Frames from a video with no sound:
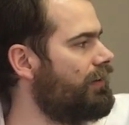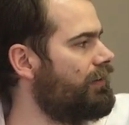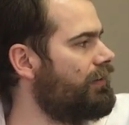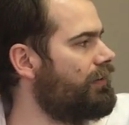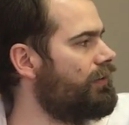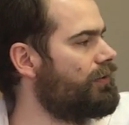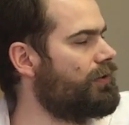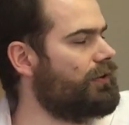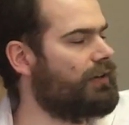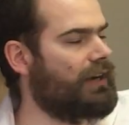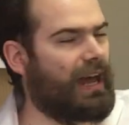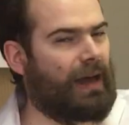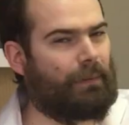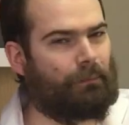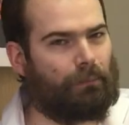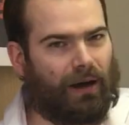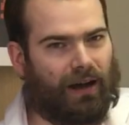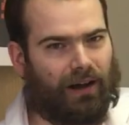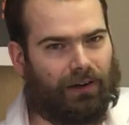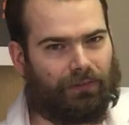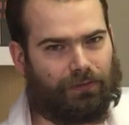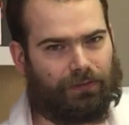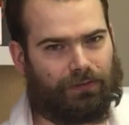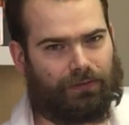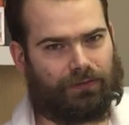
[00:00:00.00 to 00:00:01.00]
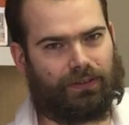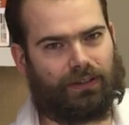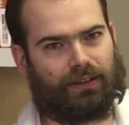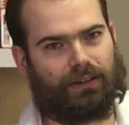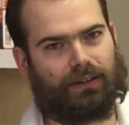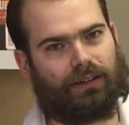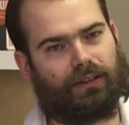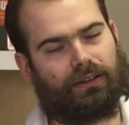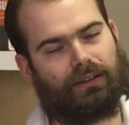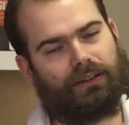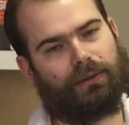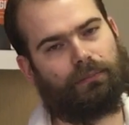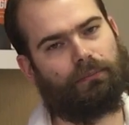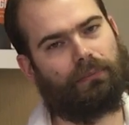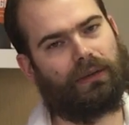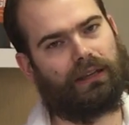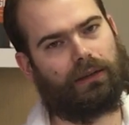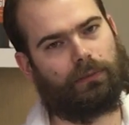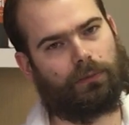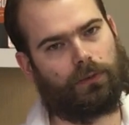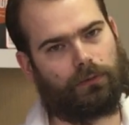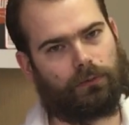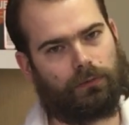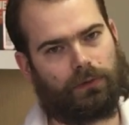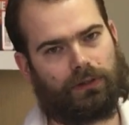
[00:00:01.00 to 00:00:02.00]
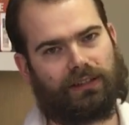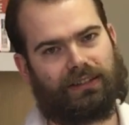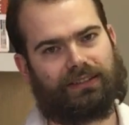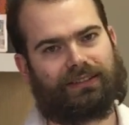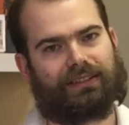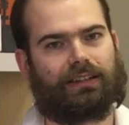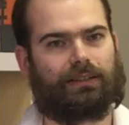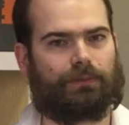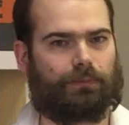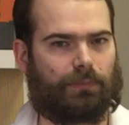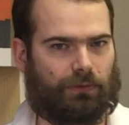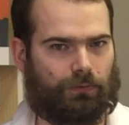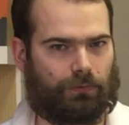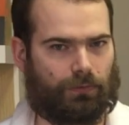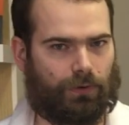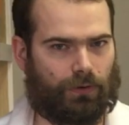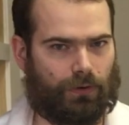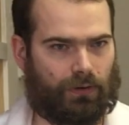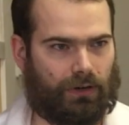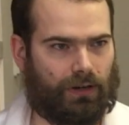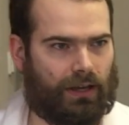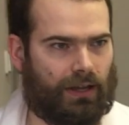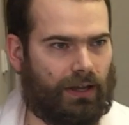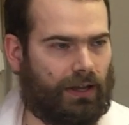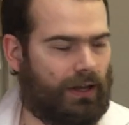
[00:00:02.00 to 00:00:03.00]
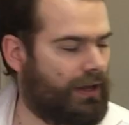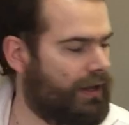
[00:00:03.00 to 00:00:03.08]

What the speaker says: you're above the minimum we discussed before.